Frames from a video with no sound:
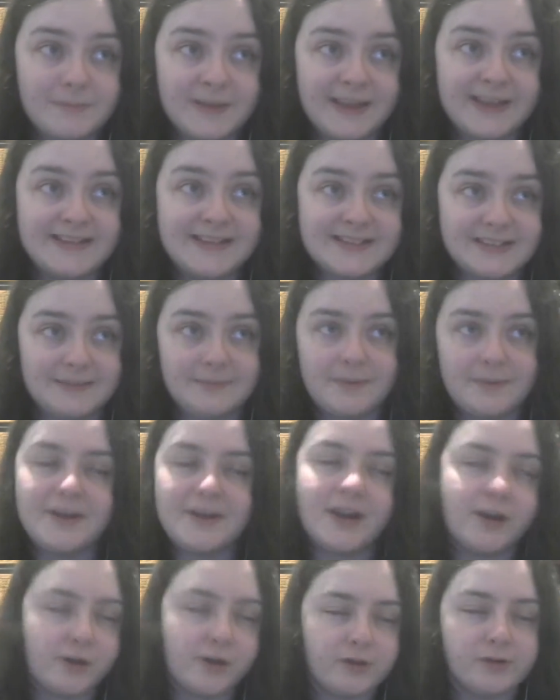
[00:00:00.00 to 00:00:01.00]
easily, I
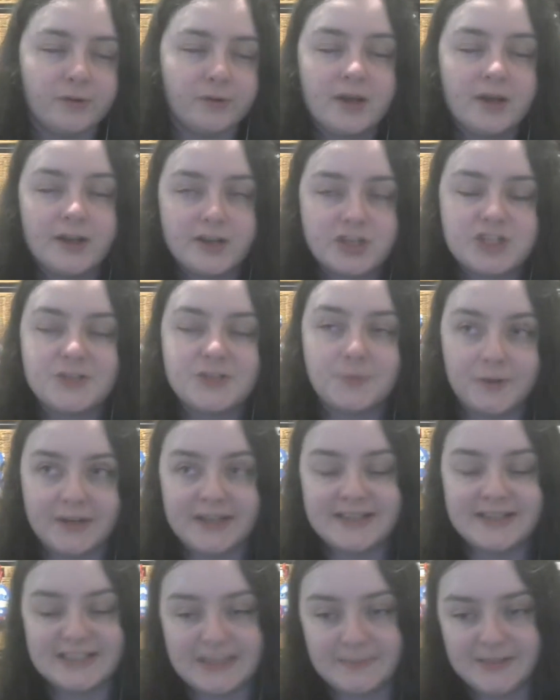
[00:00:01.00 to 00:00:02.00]
mean, I know she won't
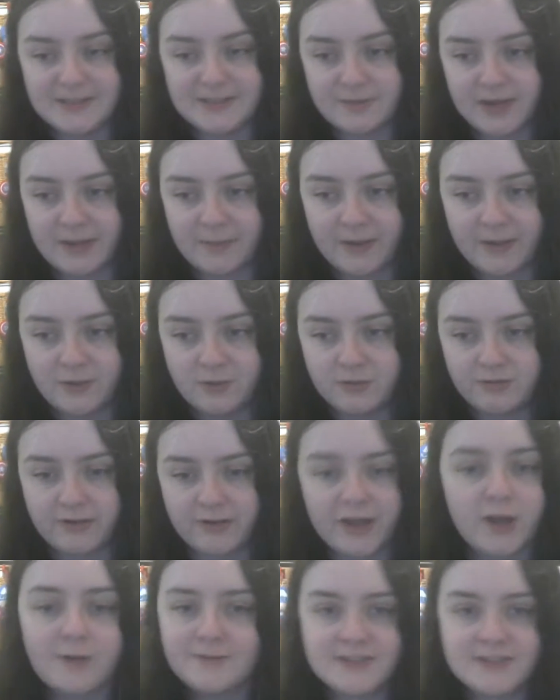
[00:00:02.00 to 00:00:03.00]
easily be swayed by order,
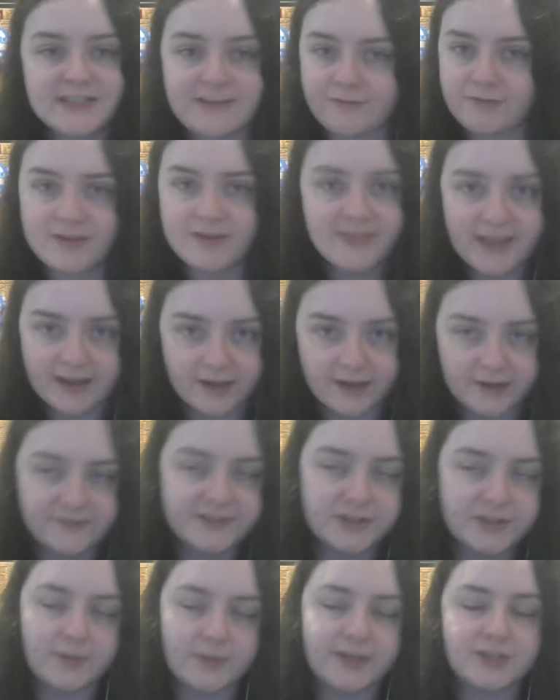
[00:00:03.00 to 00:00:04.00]
and I hope she's never in that kind of
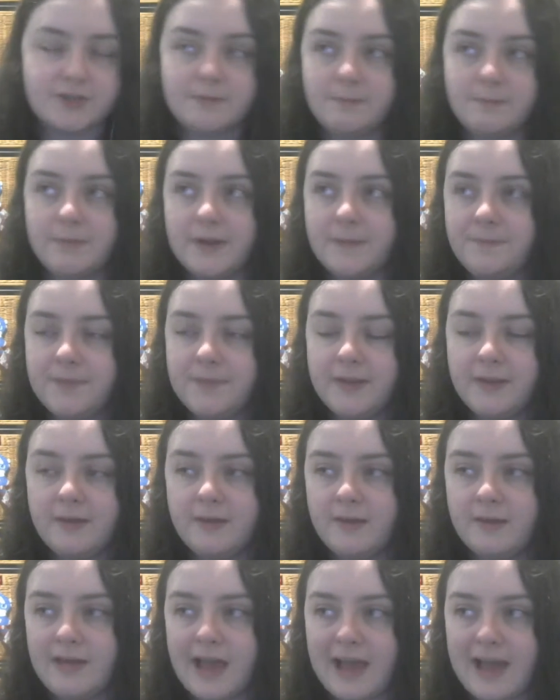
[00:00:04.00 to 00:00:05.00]
situation, but
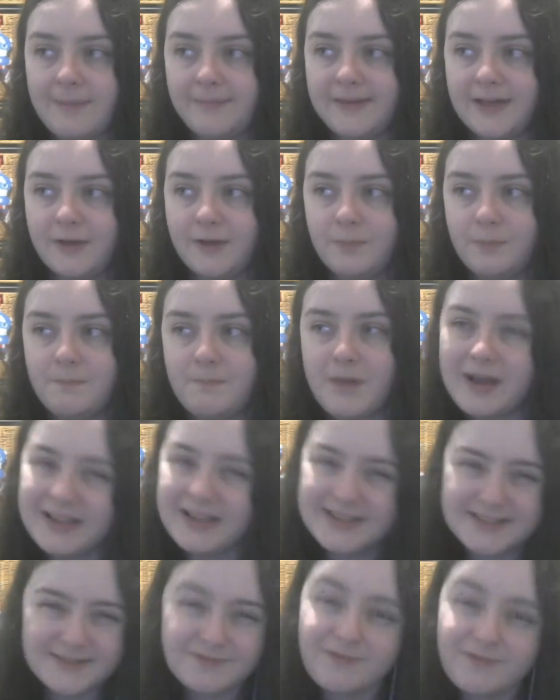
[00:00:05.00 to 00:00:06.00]
Abigail
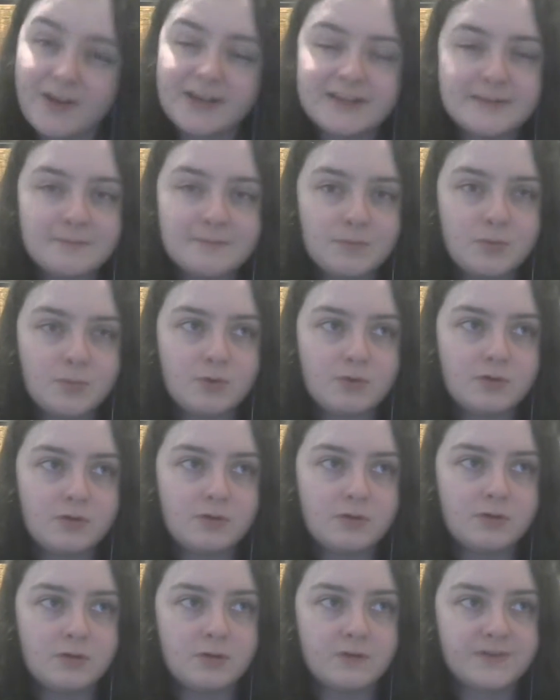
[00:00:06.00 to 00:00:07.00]
might find it
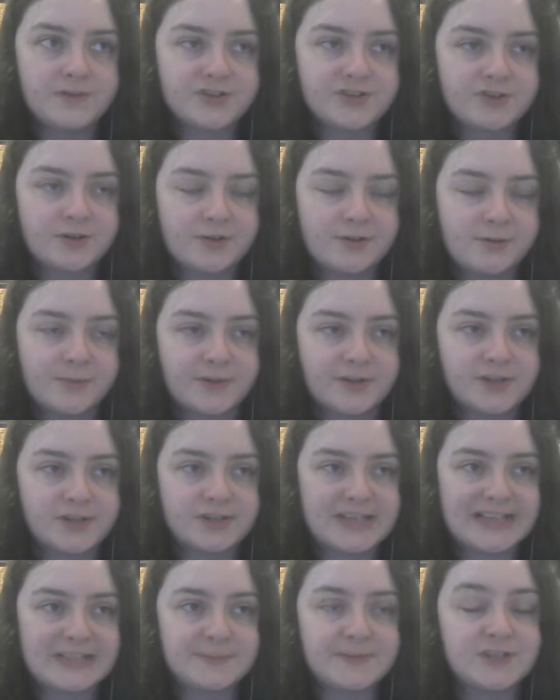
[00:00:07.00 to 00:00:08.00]
more of a struggle because
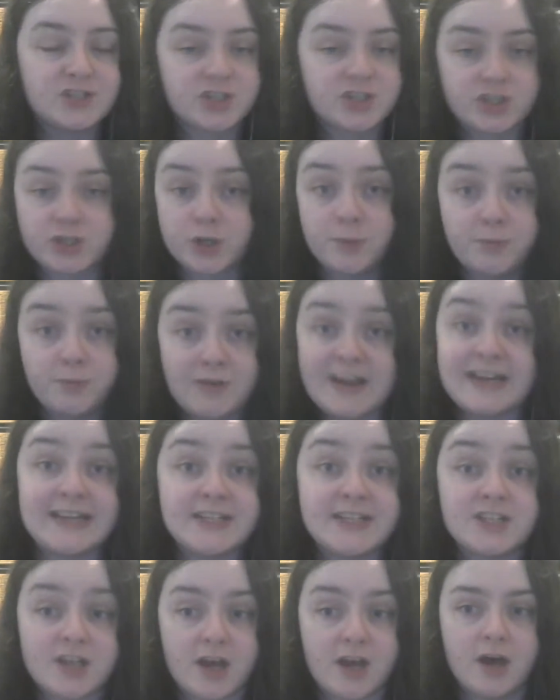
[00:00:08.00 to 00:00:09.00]
it's been just so bred
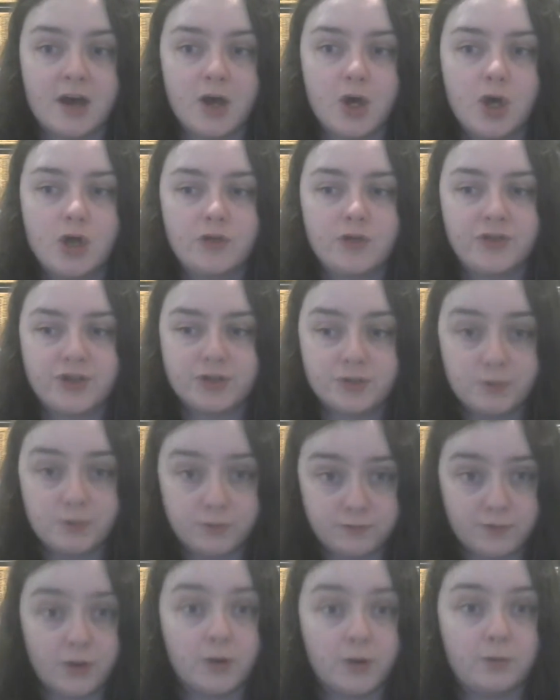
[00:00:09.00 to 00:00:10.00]
into her that
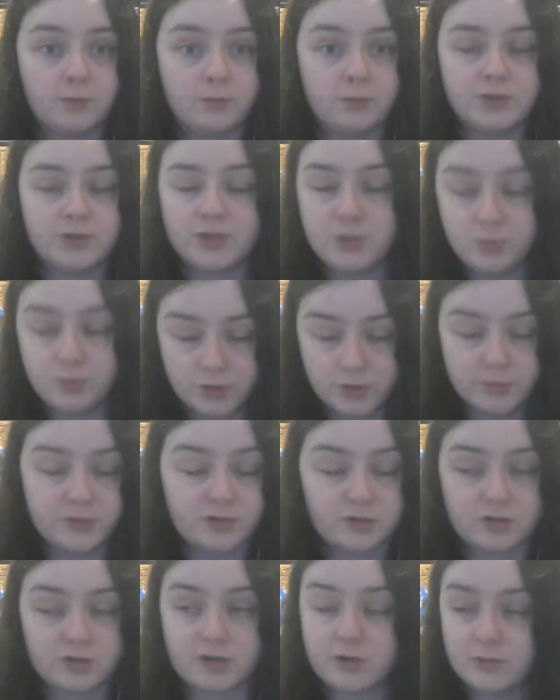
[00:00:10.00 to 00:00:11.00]
you follow order, you do
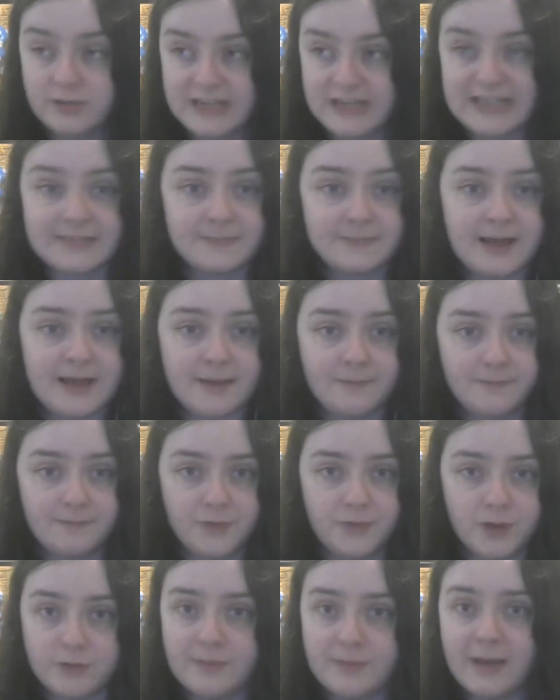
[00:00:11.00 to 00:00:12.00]
as you're told. Yes, ma'am.
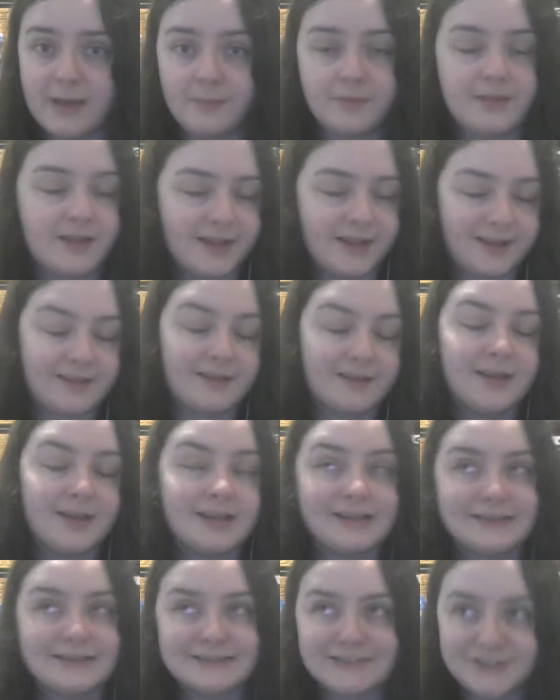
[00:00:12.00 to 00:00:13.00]
No, ma'am. Like,
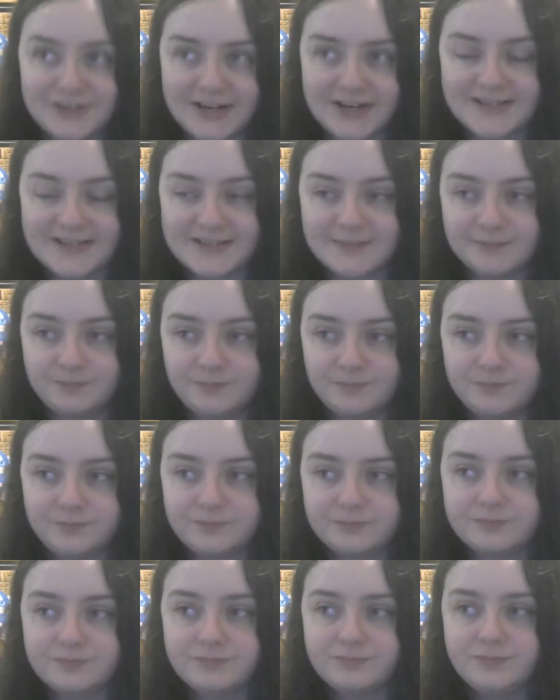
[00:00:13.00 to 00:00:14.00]
stress.
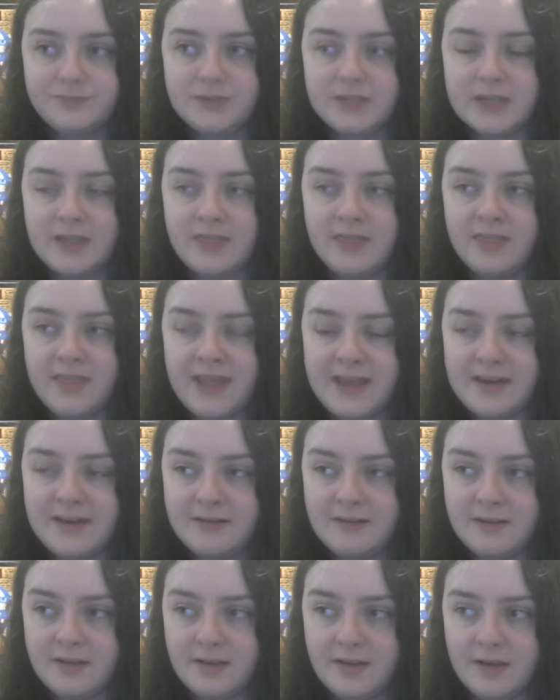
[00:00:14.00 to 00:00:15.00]

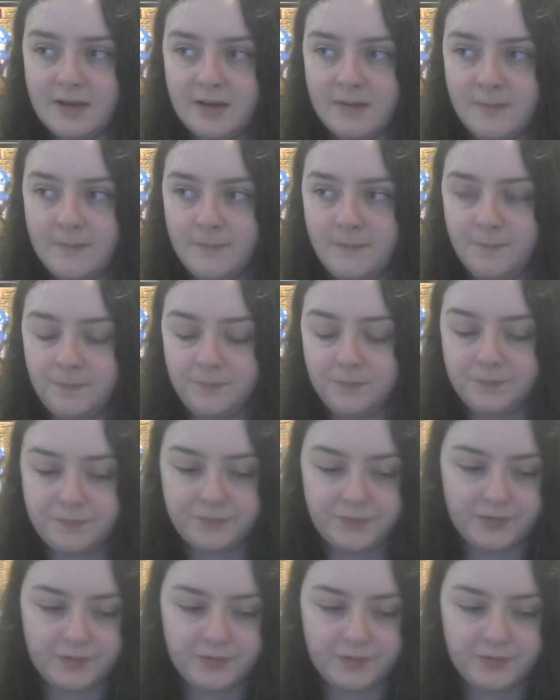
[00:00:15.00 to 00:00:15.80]
Then, um,